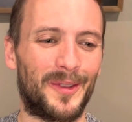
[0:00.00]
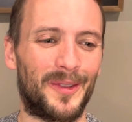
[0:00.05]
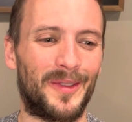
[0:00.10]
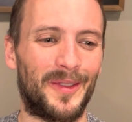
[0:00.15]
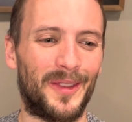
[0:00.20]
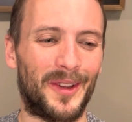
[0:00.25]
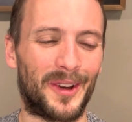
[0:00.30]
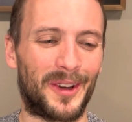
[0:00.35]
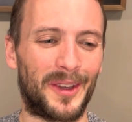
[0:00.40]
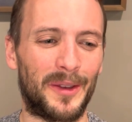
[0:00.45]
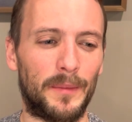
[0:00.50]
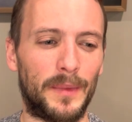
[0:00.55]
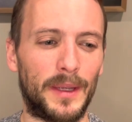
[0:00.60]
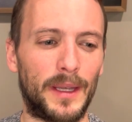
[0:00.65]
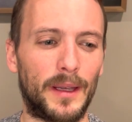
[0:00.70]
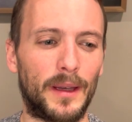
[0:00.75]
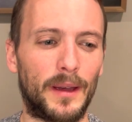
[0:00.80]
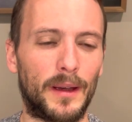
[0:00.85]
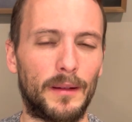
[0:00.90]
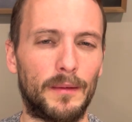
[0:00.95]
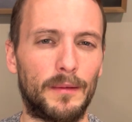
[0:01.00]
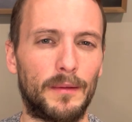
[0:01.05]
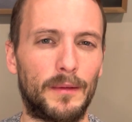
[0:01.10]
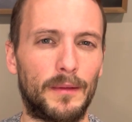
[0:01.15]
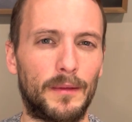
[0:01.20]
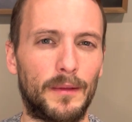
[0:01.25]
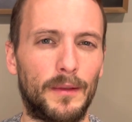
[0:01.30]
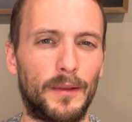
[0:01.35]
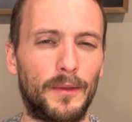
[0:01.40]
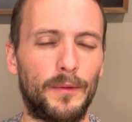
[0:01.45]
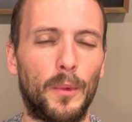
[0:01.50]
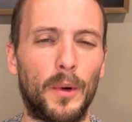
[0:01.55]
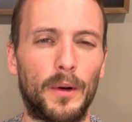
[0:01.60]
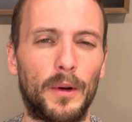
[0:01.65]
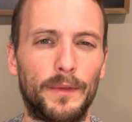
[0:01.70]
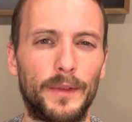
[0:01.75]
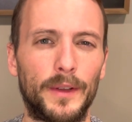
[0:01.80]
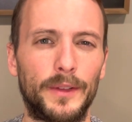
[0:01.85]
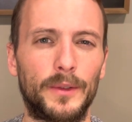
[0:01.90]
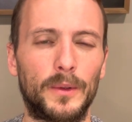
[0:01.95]
there can be a more
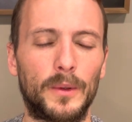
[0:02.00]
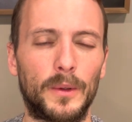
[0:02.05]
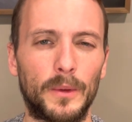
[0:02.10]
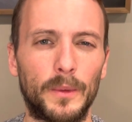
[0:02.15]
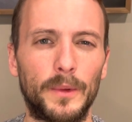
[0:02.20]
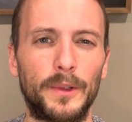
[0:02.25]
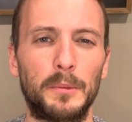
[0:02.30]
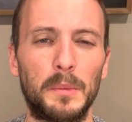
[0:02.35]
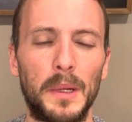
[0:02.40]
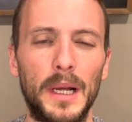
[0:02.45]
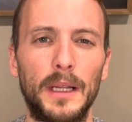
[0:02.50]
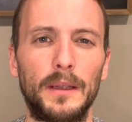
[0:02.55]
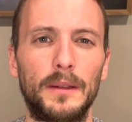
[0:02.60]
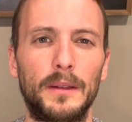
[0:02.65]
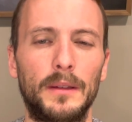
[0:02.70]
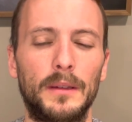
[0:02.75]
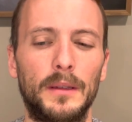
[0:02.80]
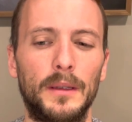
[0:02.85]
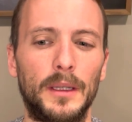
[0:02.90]
visceral response,